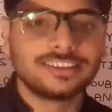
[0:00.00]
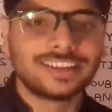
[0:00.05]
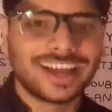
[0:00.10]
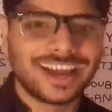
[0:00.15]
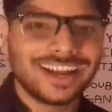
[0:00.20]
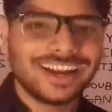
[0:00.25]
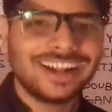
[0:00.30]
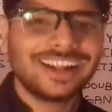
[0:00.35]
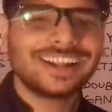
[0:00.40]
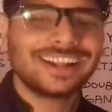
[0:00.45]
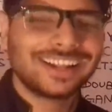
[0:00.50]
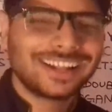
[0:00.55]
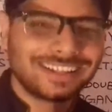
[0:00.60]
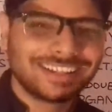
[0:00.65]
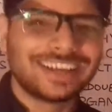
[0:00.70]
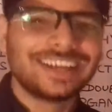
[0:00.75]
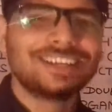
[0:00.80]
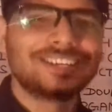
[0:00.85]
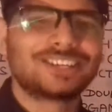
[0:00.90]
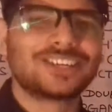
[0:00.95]
Then
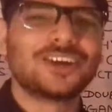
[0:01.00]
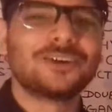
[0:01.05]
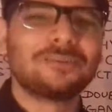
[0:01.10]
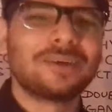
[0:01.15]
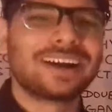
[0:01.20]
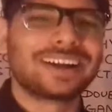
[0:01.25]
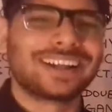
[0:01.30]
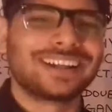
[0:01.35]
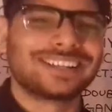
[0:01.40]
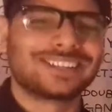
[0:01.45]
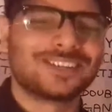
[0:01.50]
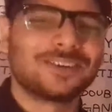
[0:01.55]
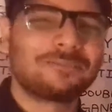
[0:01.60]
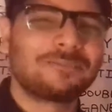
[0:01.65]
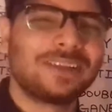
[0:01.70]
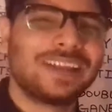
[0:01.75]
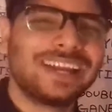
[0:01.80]
the stomata. So